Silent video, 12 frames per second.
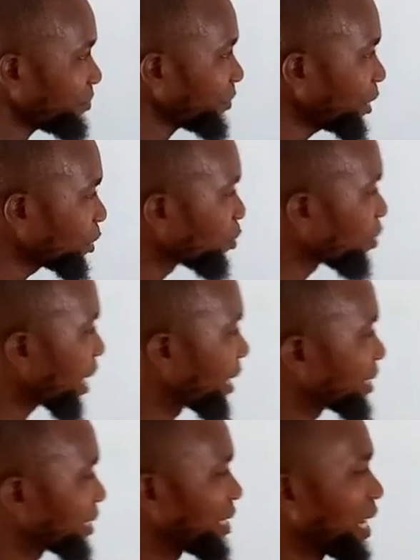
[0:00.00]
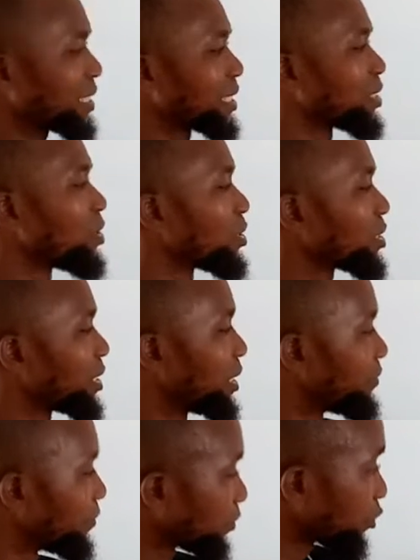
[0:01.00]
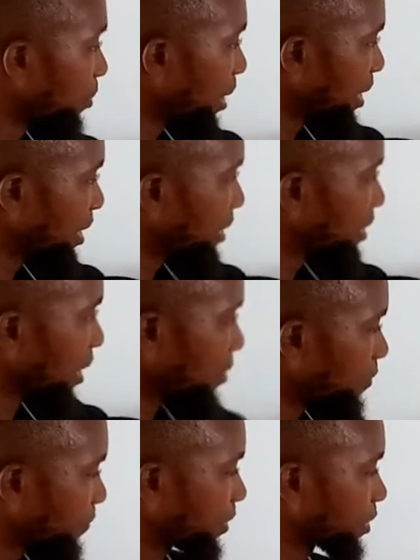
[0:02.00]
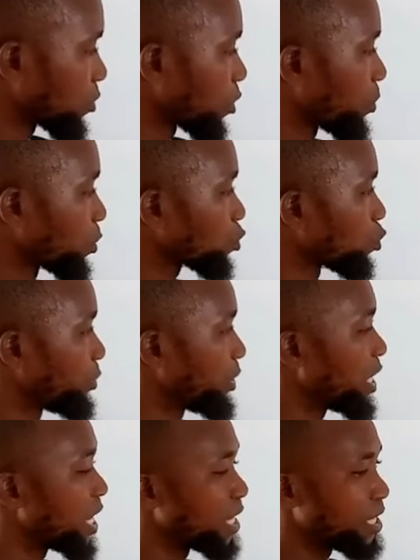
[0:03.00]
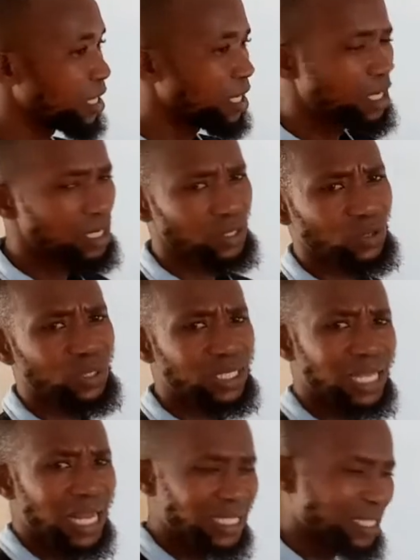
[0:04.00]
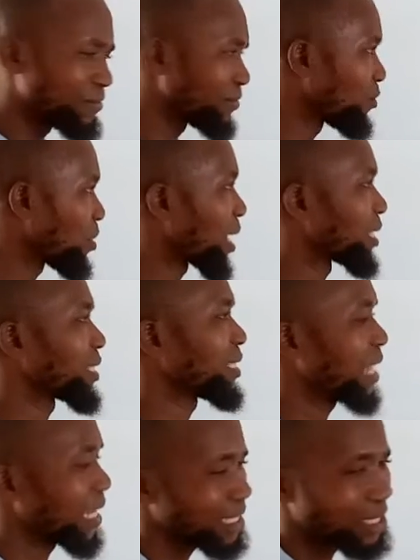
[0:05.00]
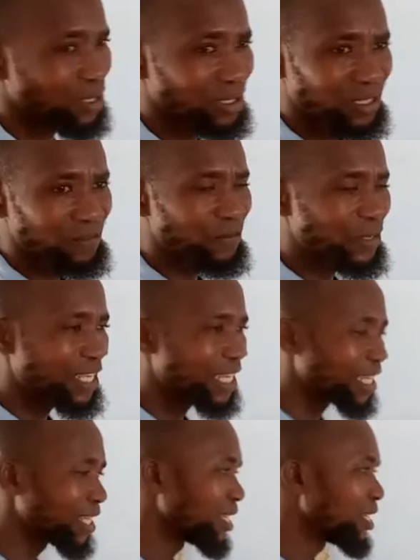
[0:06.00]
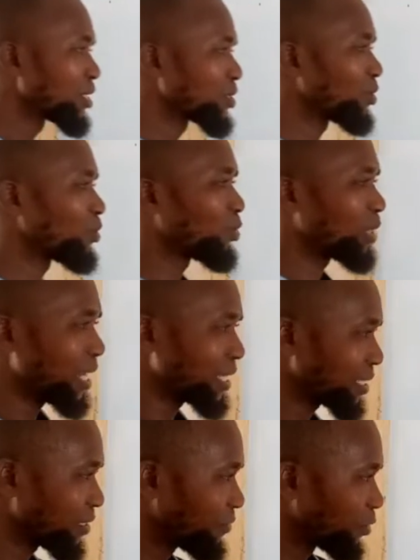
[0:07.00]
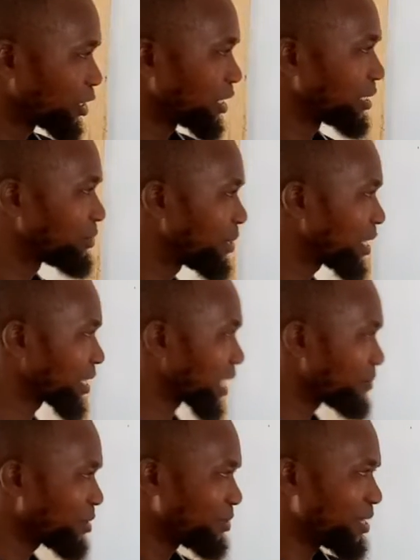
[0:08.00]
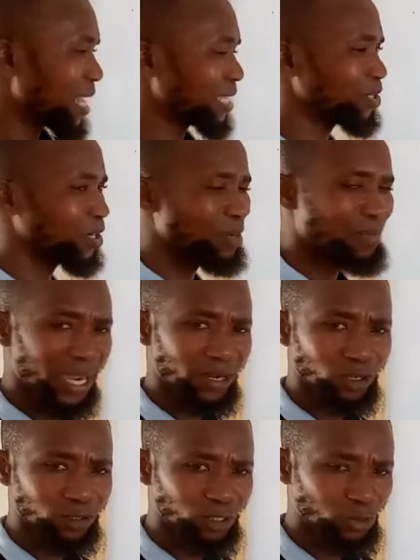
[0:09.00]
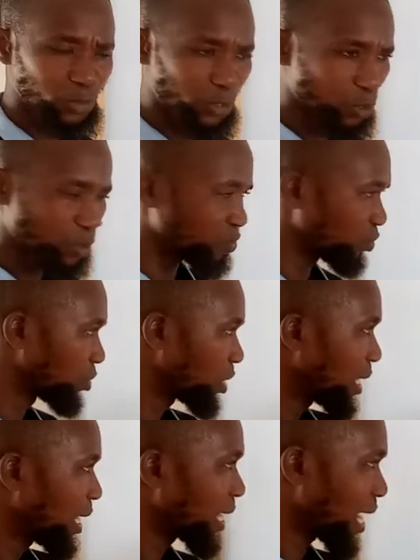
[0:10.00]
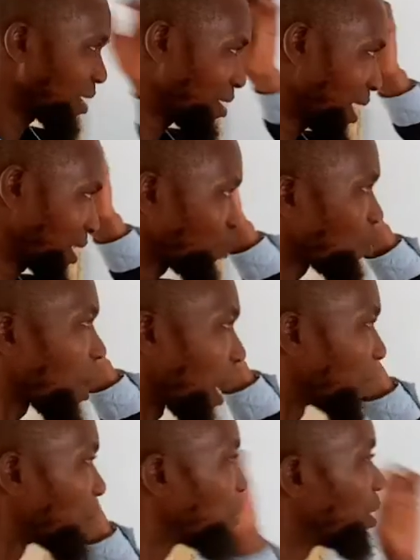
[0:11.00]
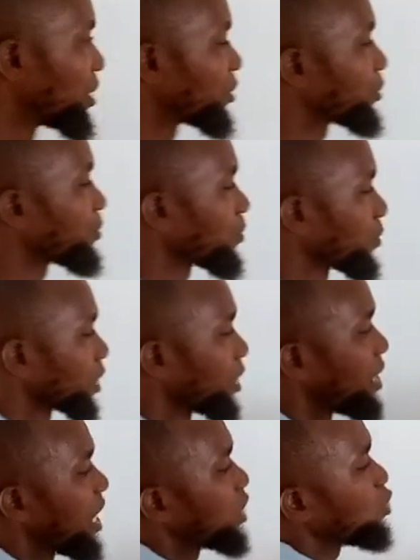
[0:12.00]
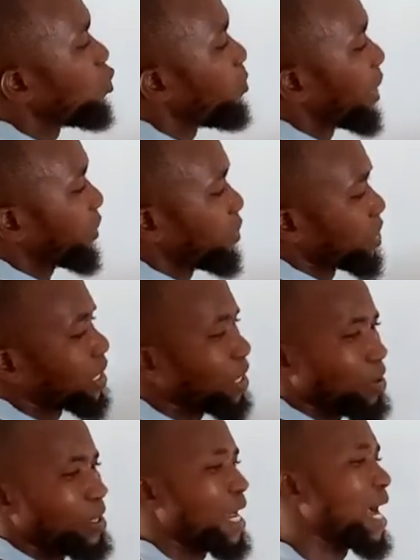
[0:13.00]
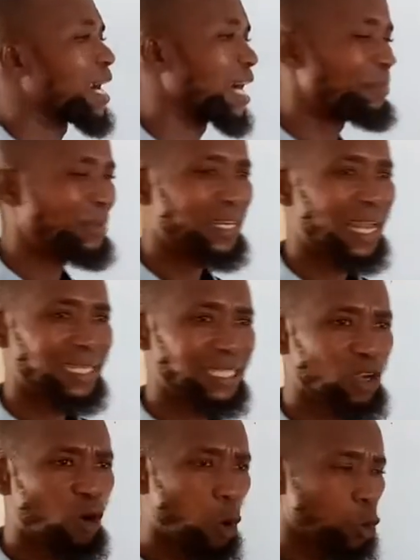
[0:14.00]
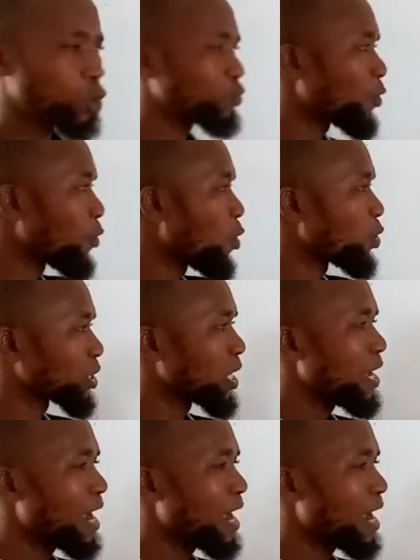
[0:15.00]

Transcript: So we can see that is not given. Normally, the circumference is supposed to be here. So is that given? We can see that is not given here. So let's say for the main time, maybe that theorem might not be useful. Another thing we can do is, let's go back to the second diagram here. That still calls for what?